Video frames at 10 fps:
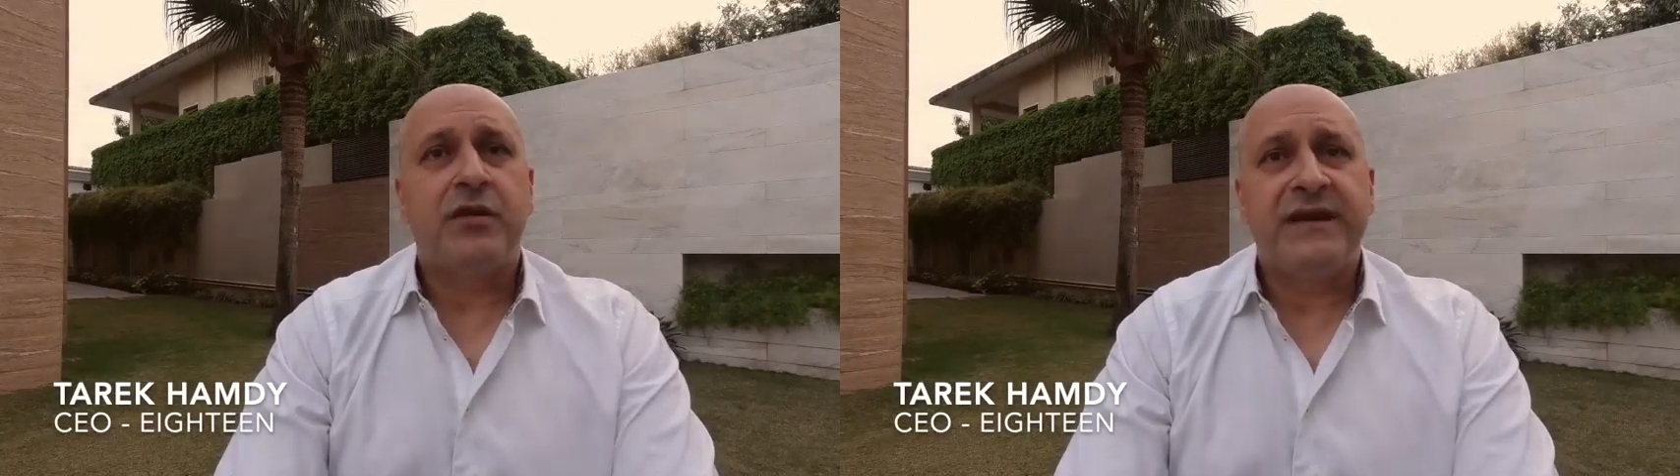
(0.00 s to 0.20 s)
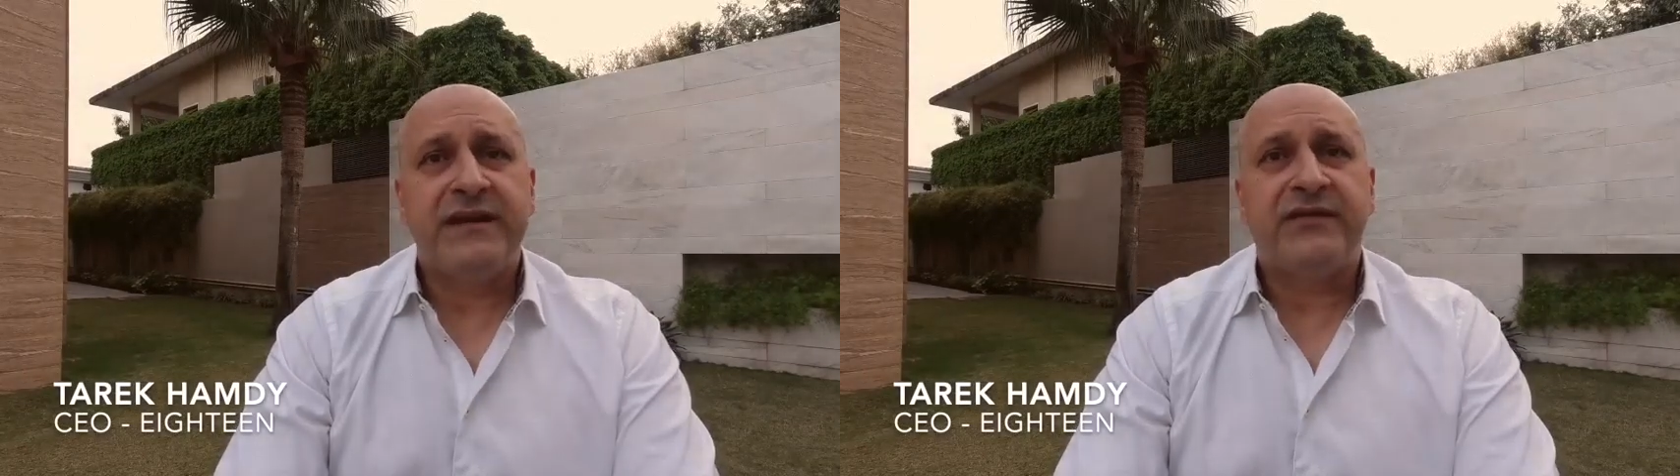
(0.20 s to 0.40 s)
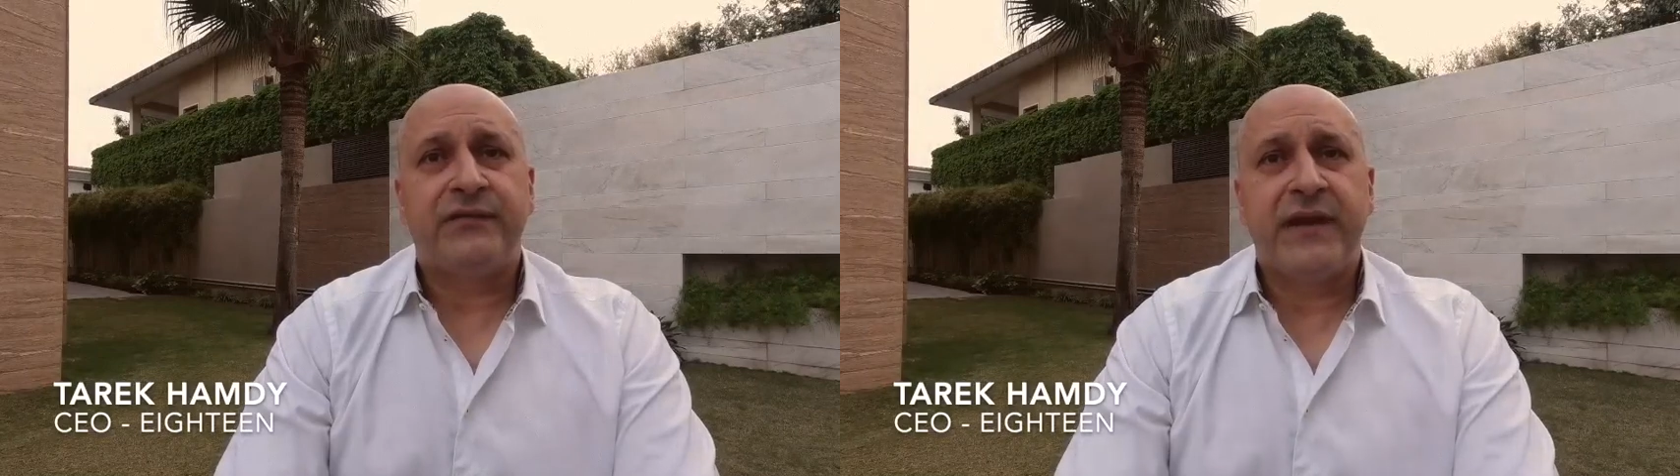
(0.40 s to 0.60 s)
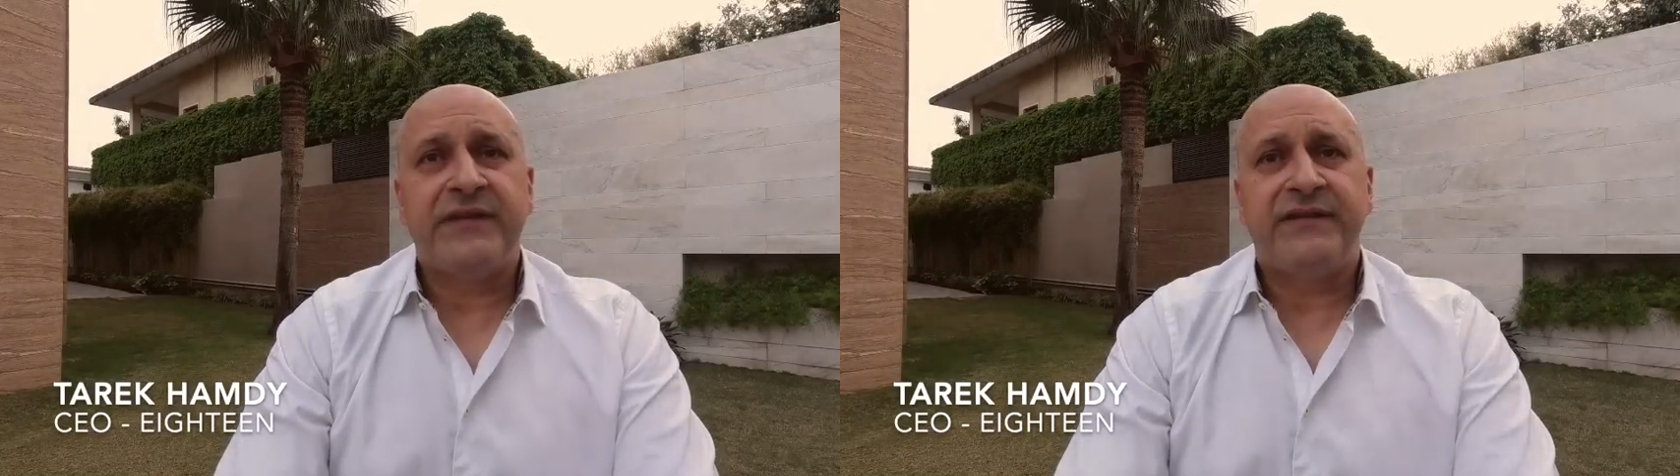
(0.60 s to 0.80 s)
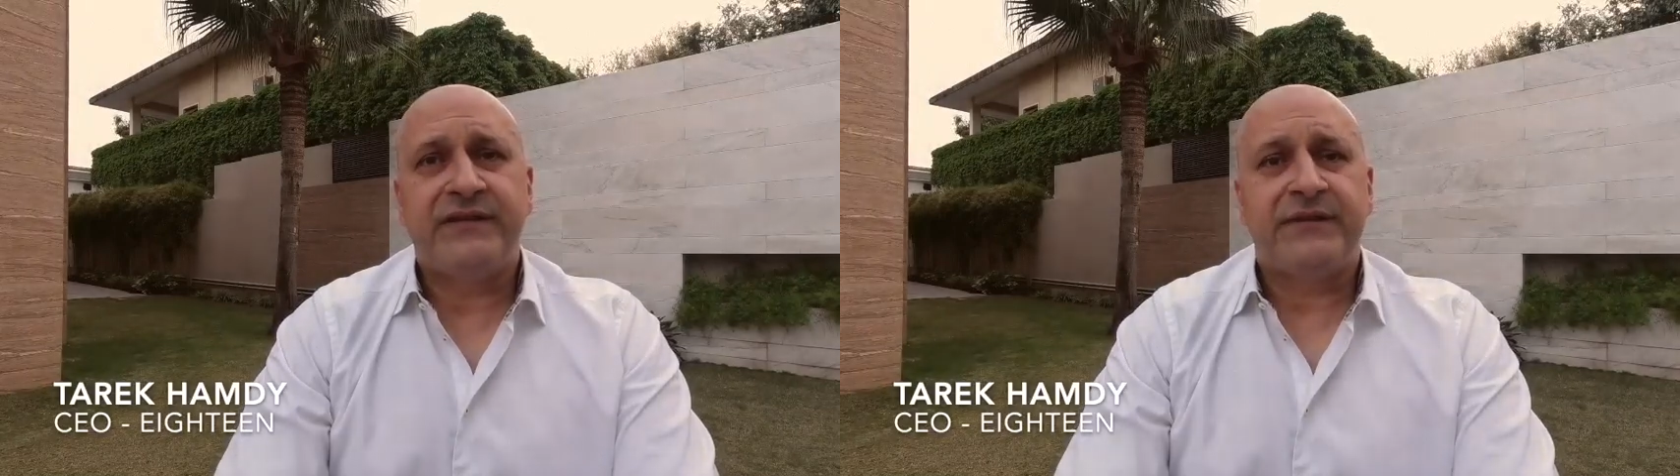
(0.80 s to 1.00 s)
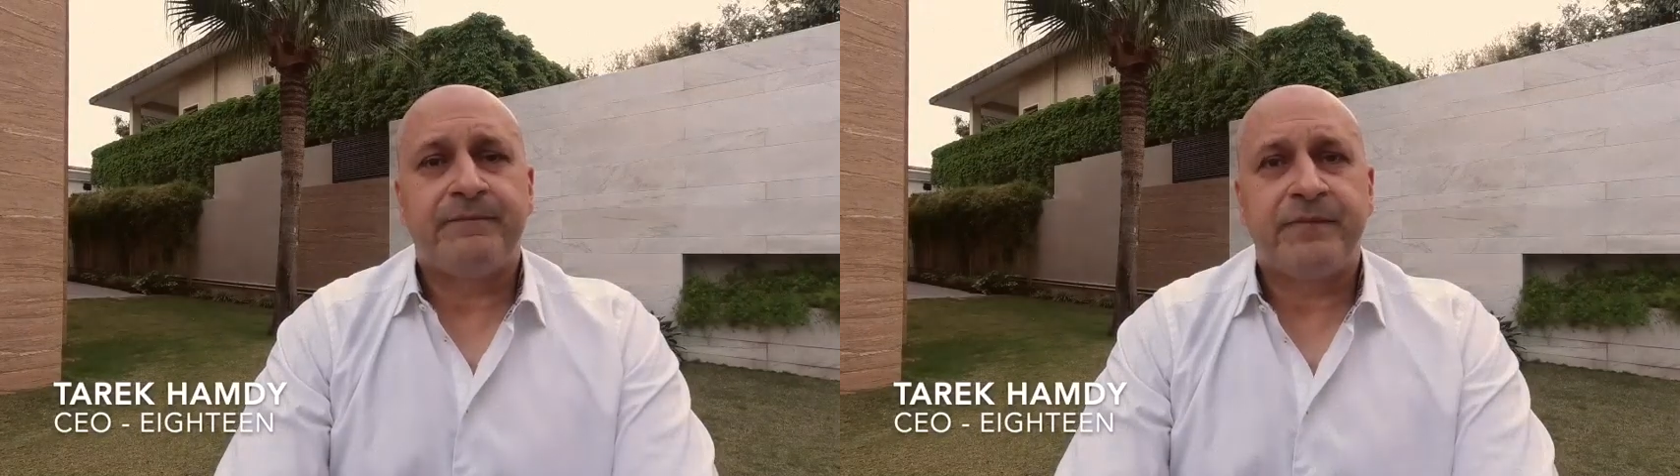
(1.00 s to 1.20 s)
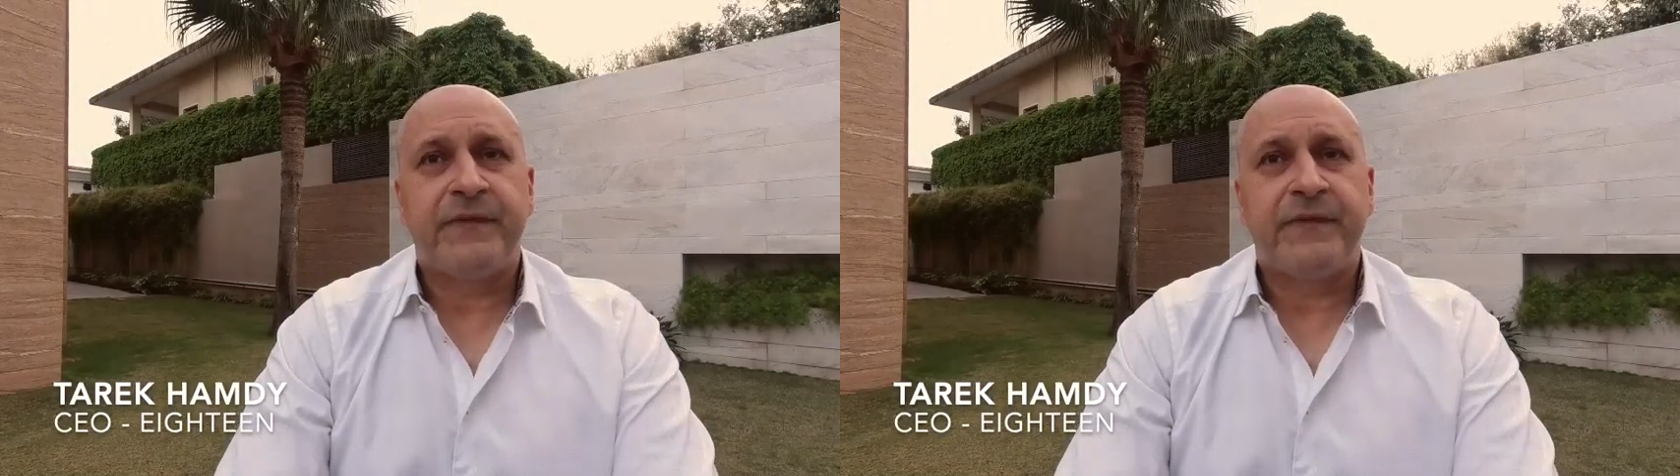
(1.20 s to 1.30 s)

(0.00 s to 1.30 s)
colleagues, friends,